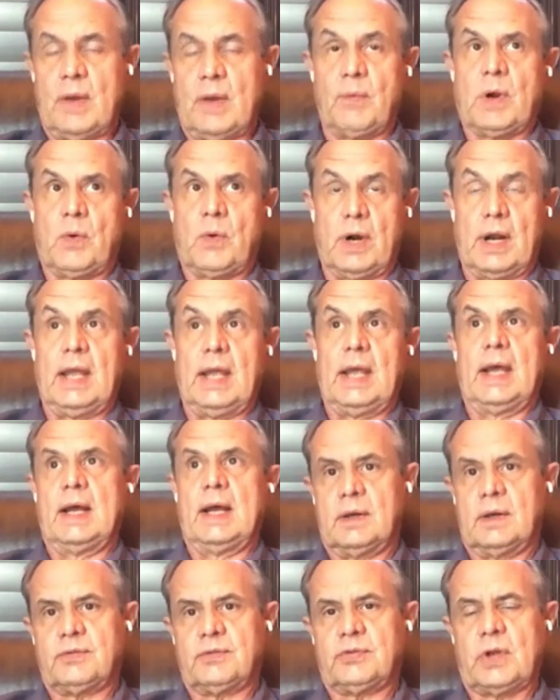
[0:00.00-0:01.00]
that we were
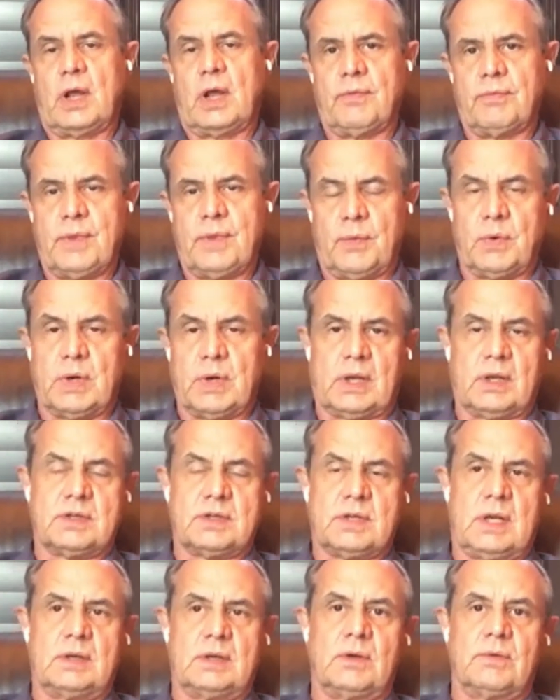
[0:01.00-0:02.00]
in, and saw that would
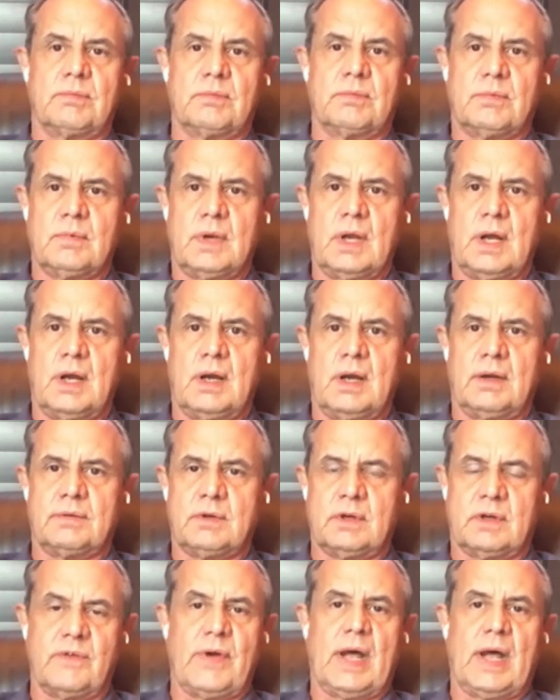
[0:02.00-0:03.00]
continue
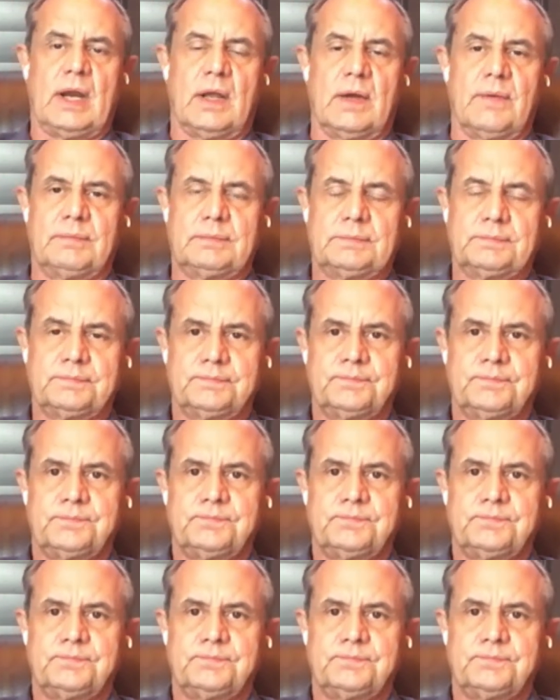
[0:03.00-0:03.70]
to develop.